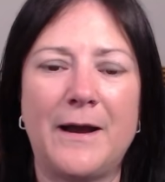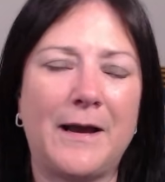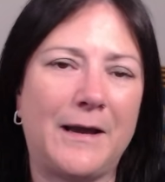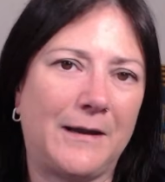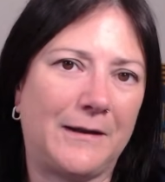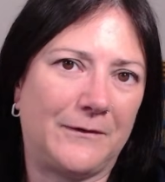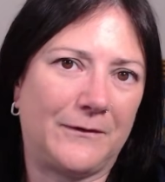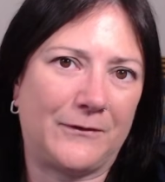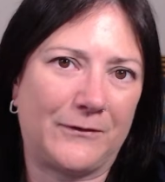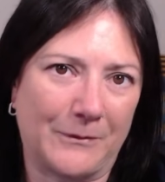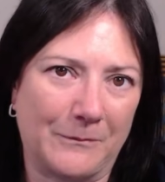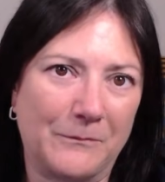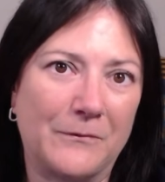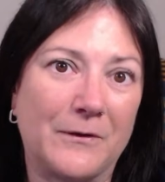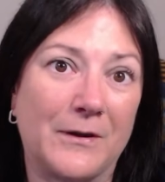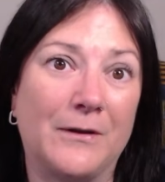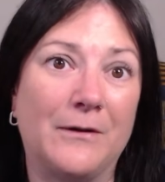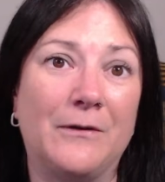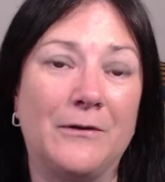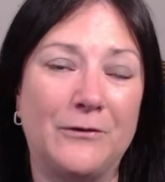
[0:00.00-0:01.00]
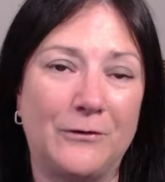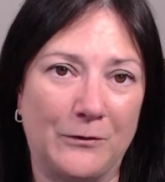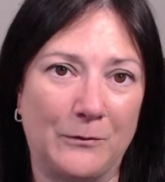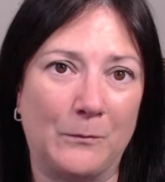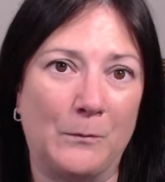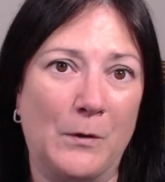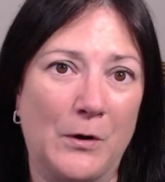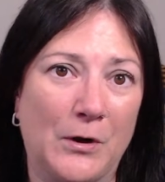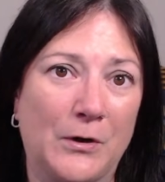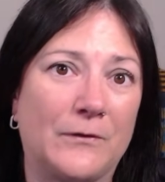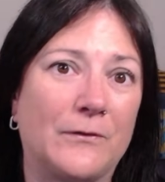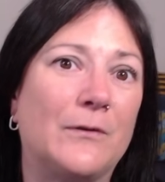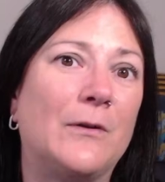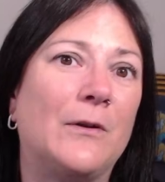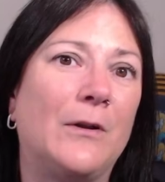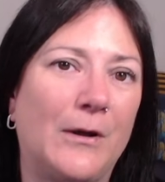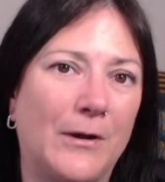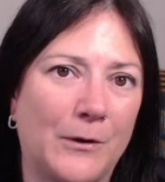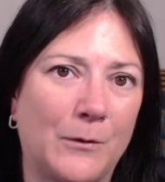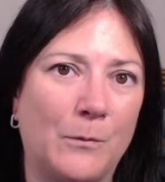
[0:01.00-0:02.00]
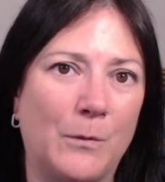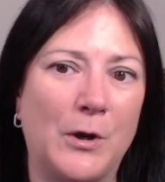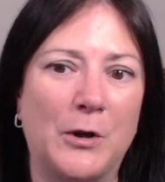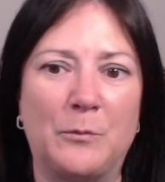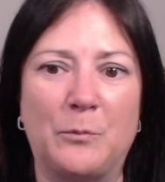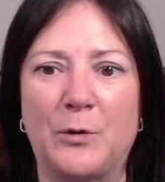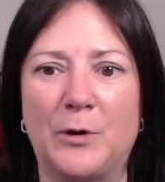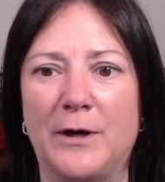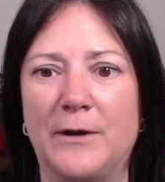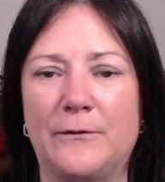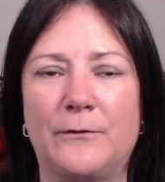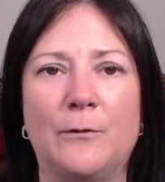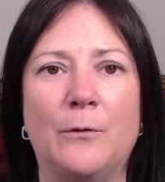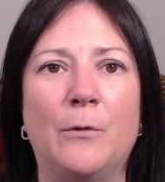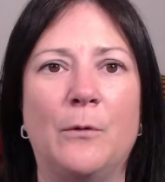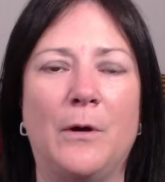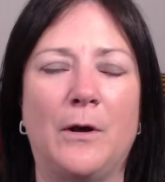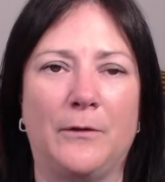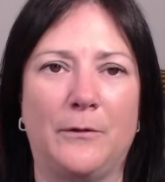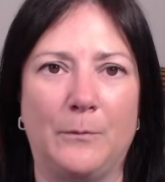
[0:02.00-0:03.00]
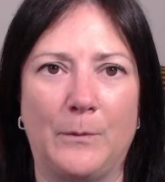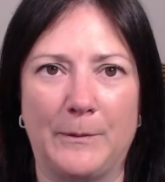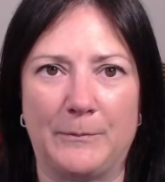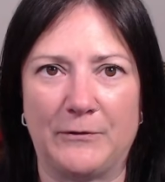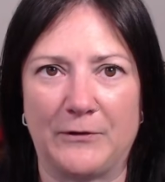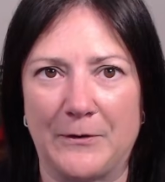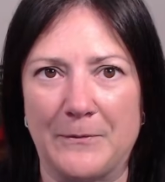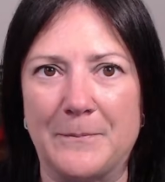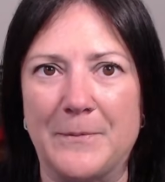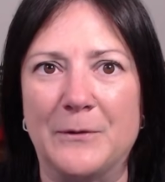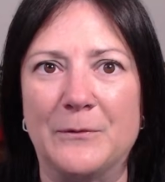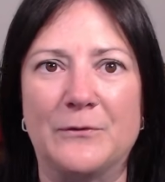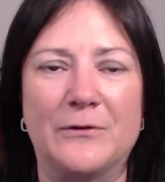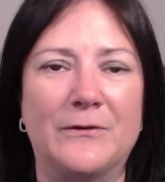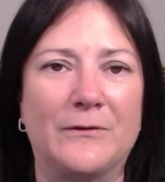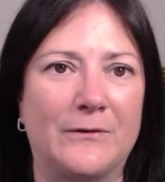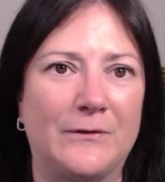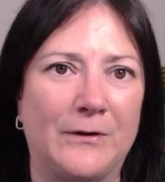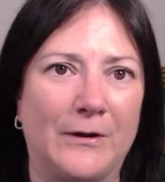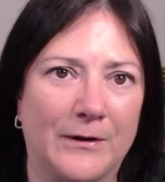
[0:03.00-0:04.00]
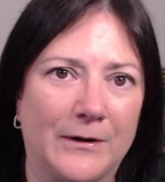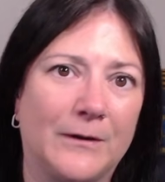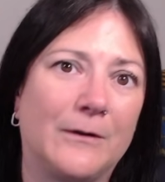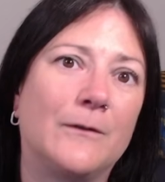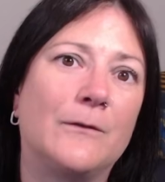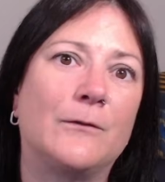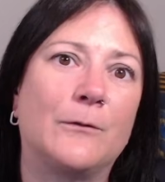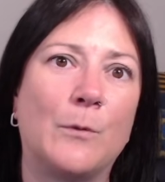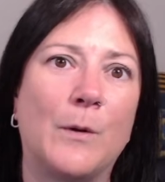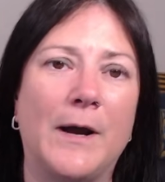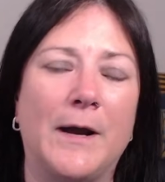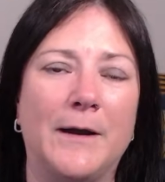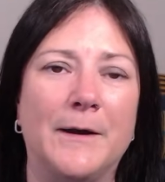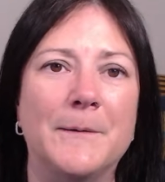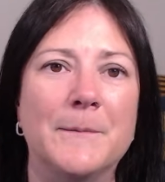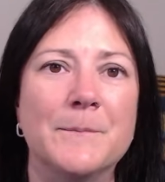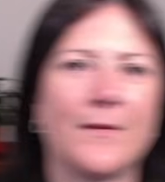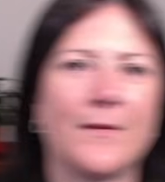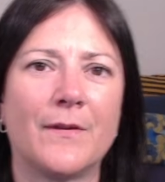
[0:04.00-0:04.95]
and something that works like WordPress or other website builders like Square.